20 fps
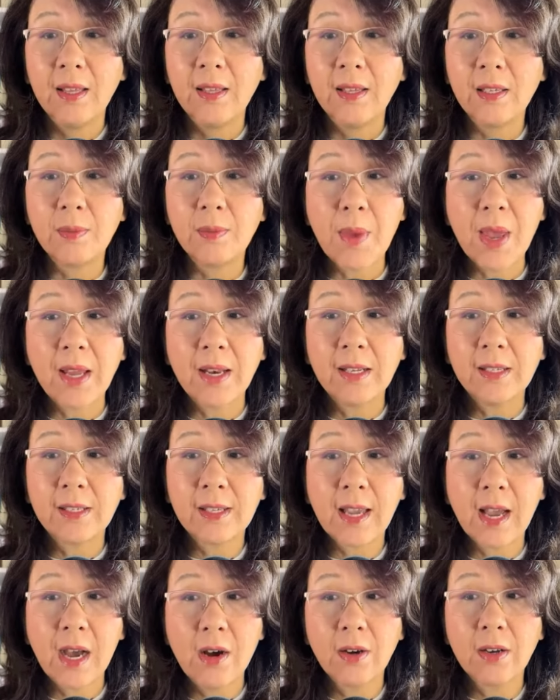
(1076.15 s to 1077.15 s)
This man
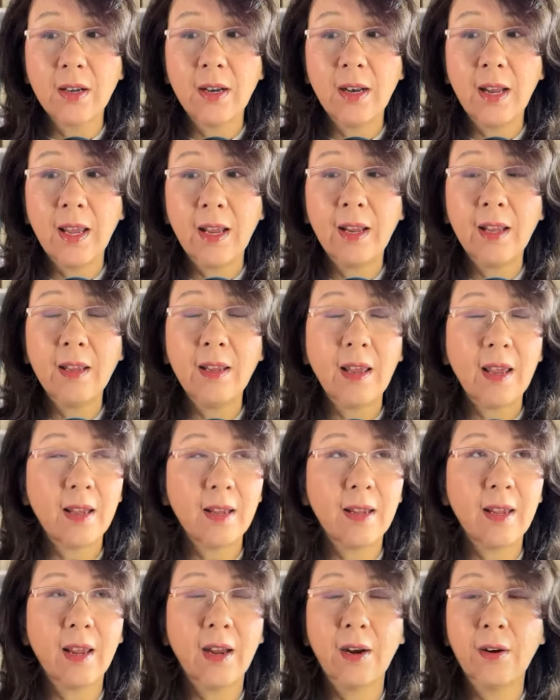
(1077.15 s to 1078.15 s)
is calculating
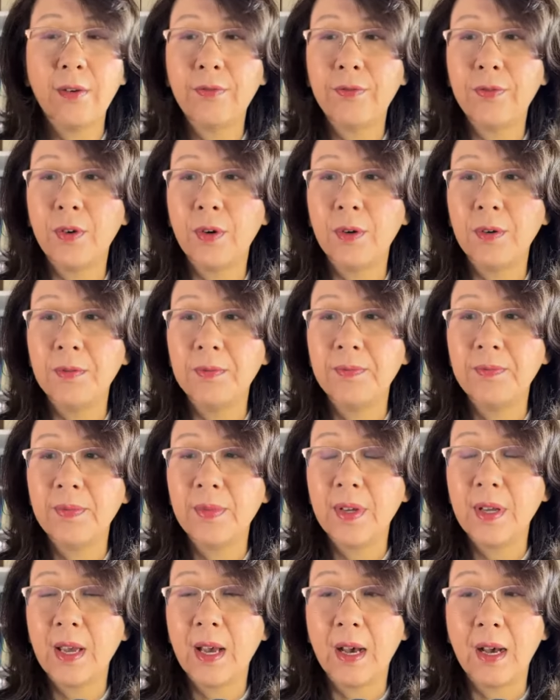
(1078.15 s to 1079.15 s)
and careful,
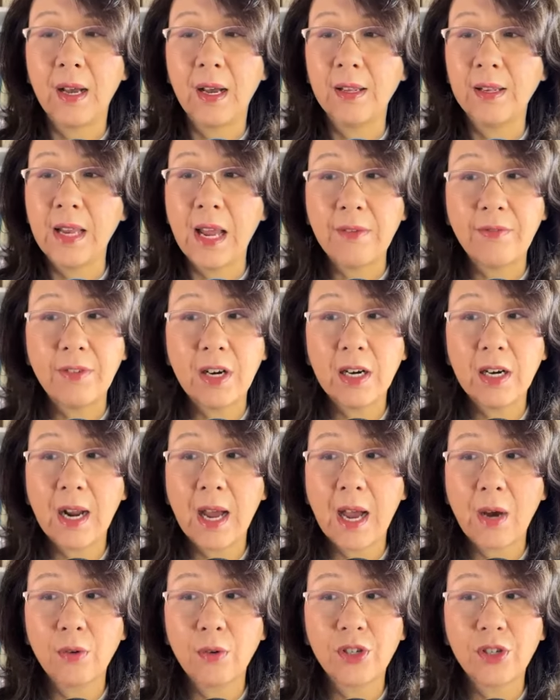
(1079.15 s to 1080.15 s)
never
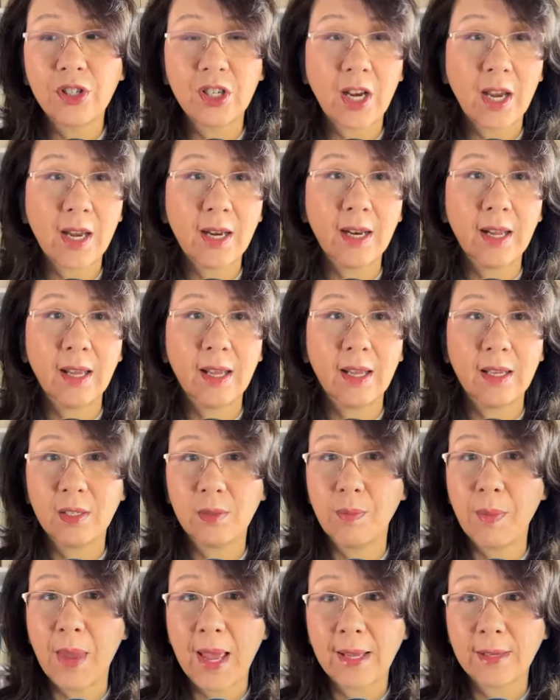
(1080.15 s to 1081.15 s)
outshining
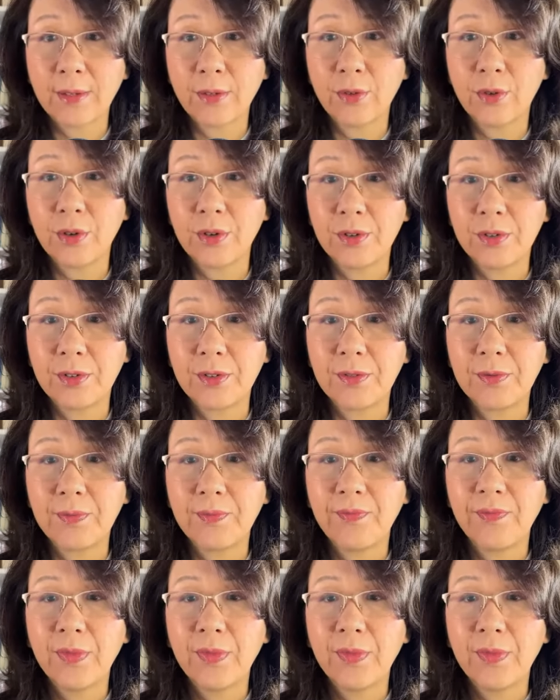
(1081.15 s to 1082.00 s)
his masters.